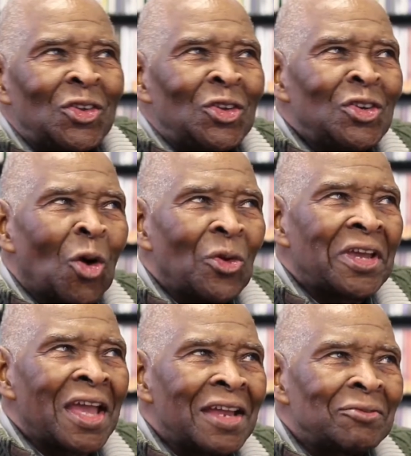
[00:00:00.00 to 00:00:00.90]
you know, we
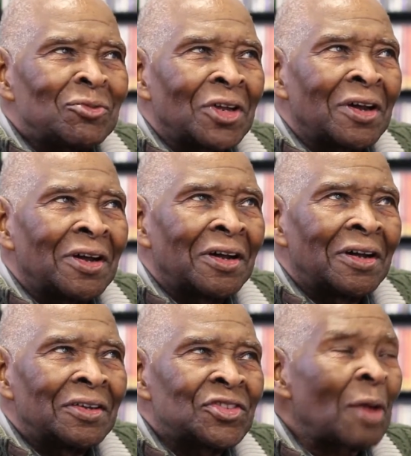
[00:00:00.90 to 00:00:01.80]
can't
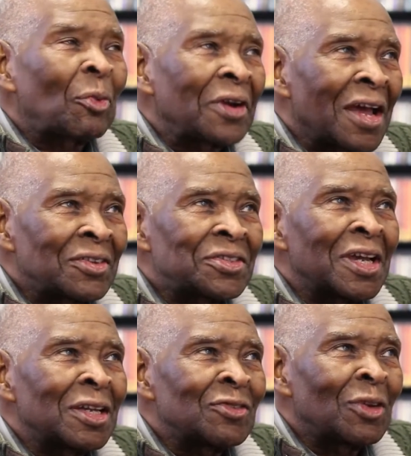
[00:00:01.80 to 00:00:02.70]
uh, separate
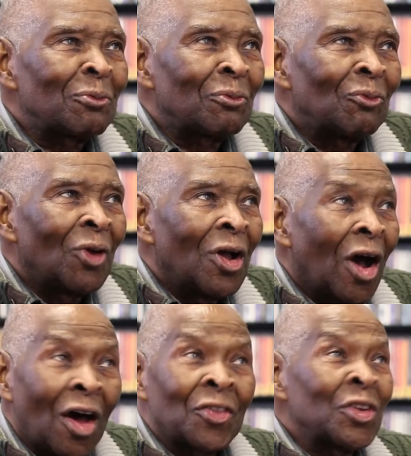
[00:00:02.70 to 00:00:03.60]
ourselves from
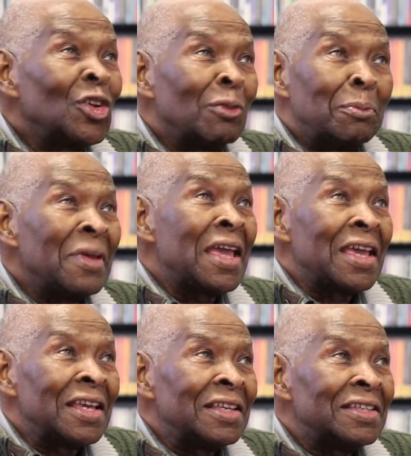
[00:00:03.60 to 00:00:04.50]
other human
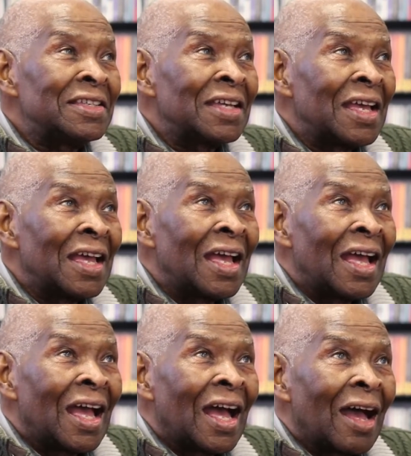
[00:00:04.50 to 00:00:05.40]
beings
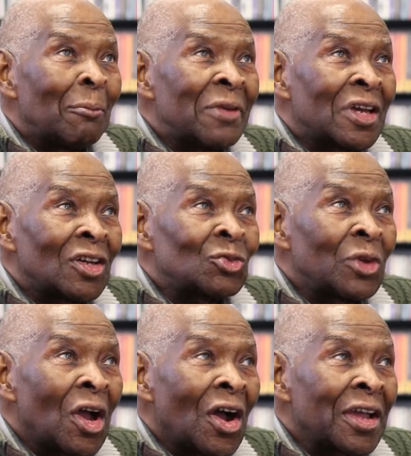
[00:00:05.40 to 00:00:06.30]
because
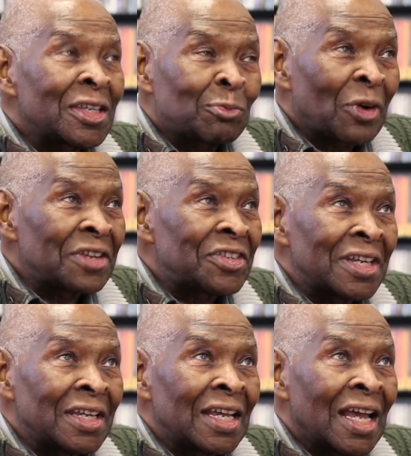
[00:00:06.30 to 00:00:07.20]
we are
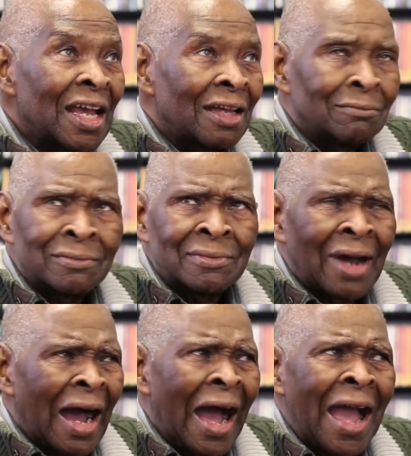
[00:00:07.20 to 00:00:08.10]
expressing
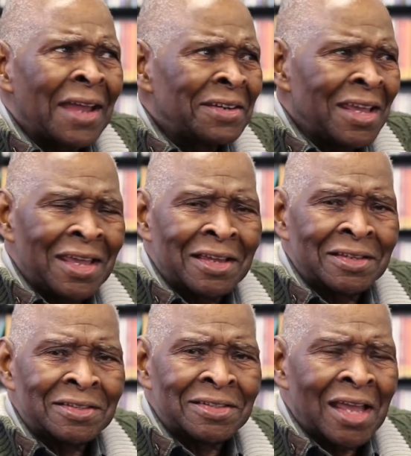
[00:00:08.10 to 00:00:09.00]

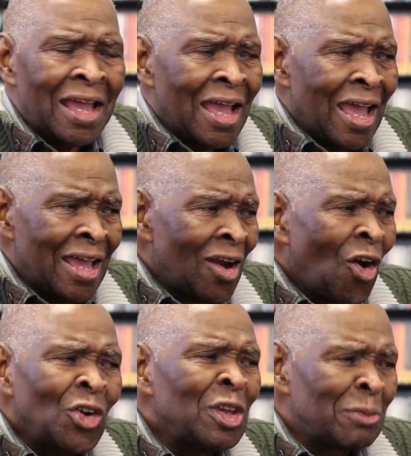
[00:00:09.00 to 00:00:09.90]
ideas, and
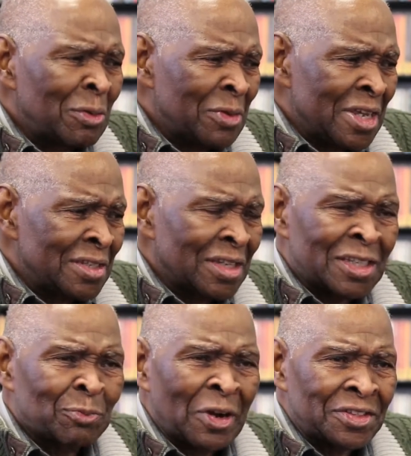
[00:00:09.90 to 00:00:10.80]
all human beings
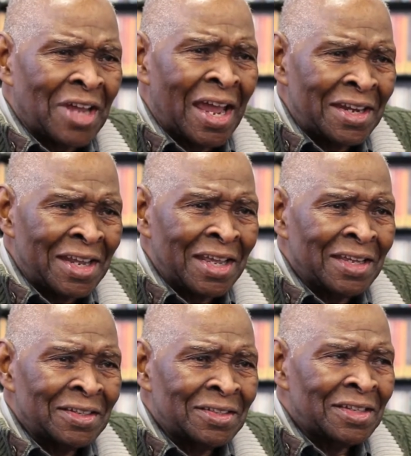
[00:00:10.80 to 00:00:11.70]
express
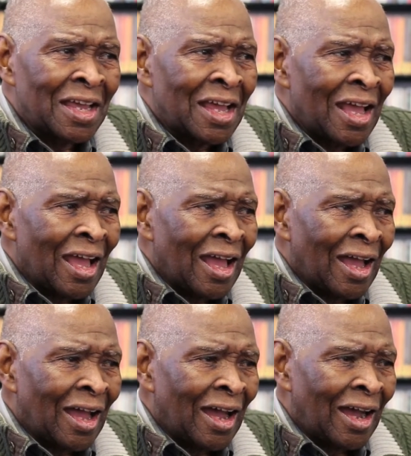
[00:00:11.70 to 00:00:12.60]
ideas.
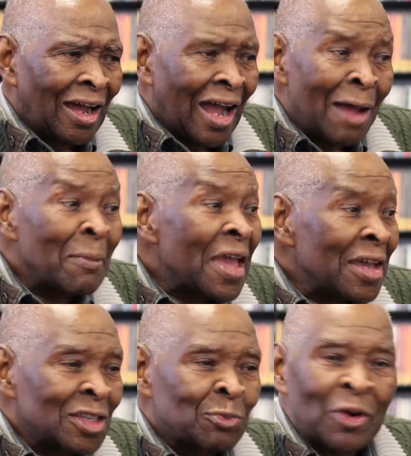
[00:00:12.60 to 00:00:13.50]
Uh, I may
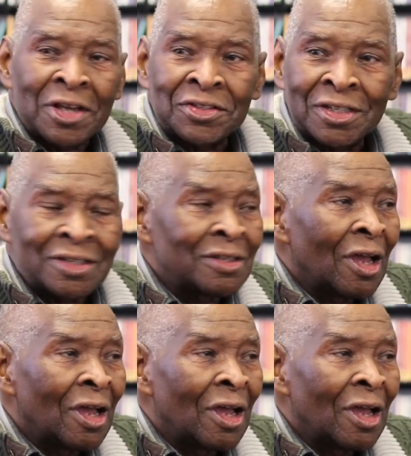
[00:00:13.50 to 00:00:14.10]
express it